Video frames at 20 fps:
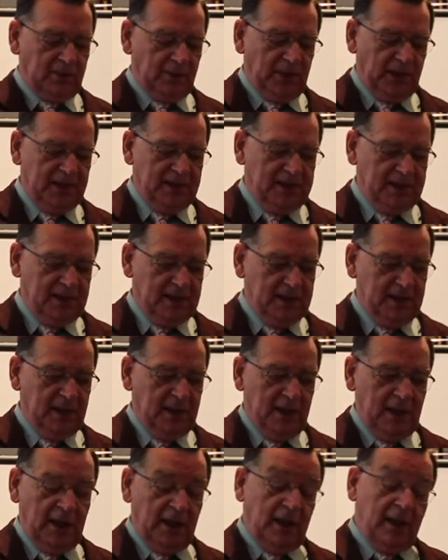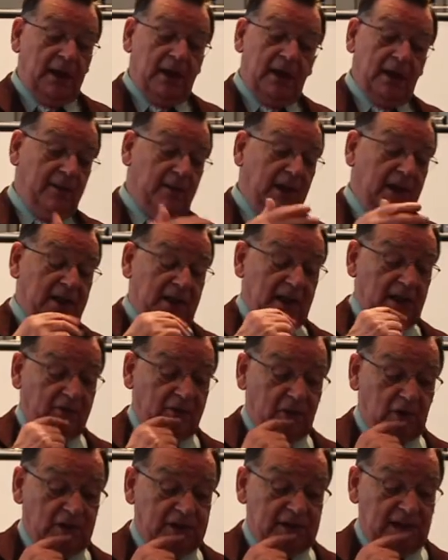places. And then,
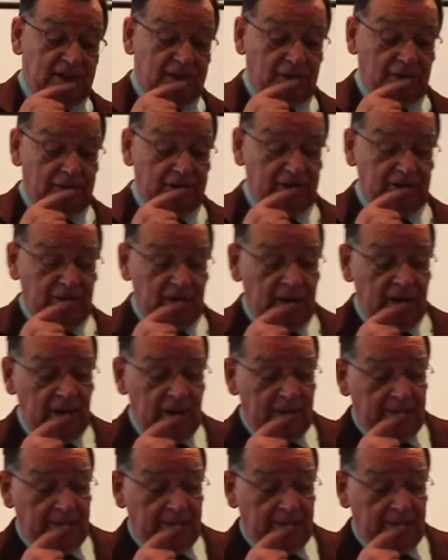of course, I thought of